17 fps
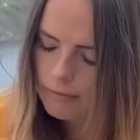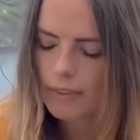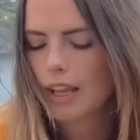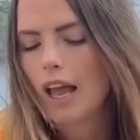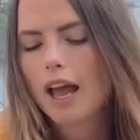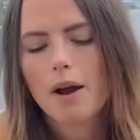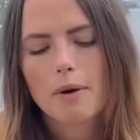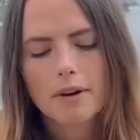
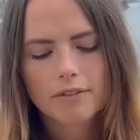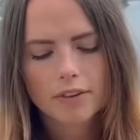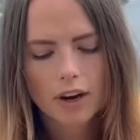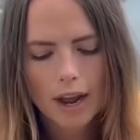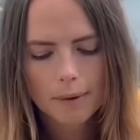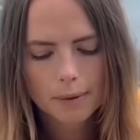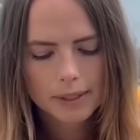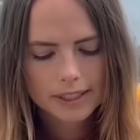However,
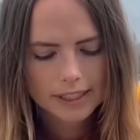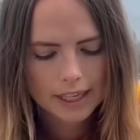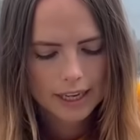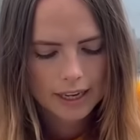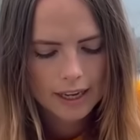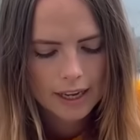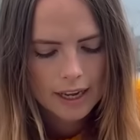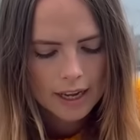I will
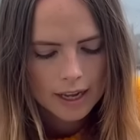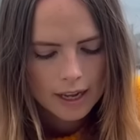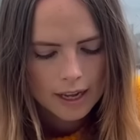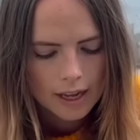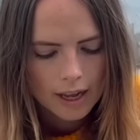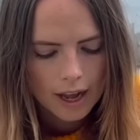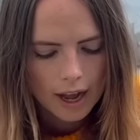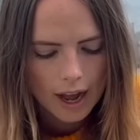say
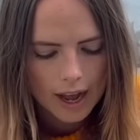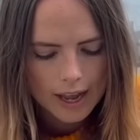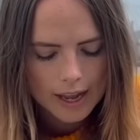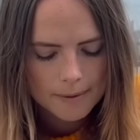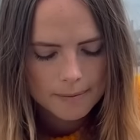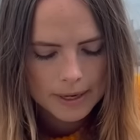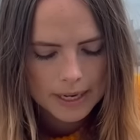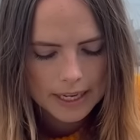I
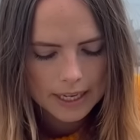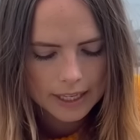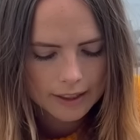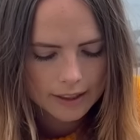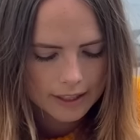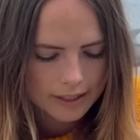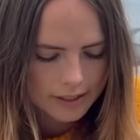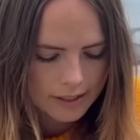am knitting
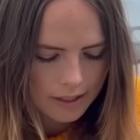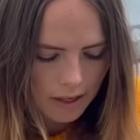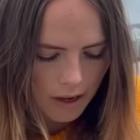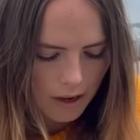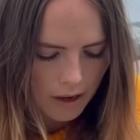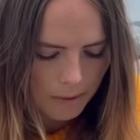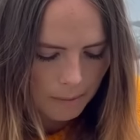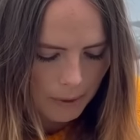this
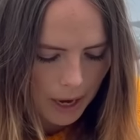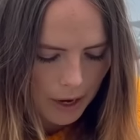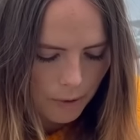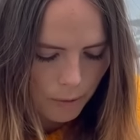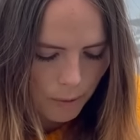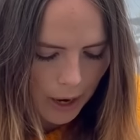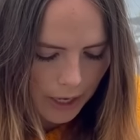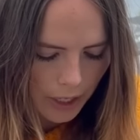on my
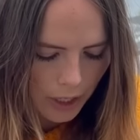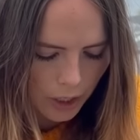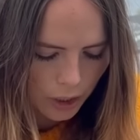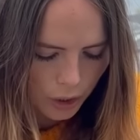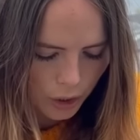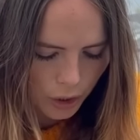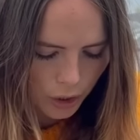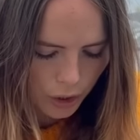
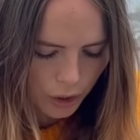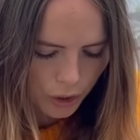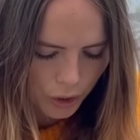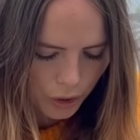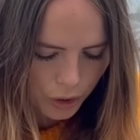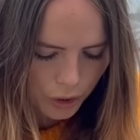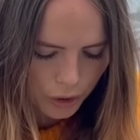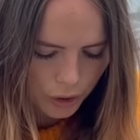regular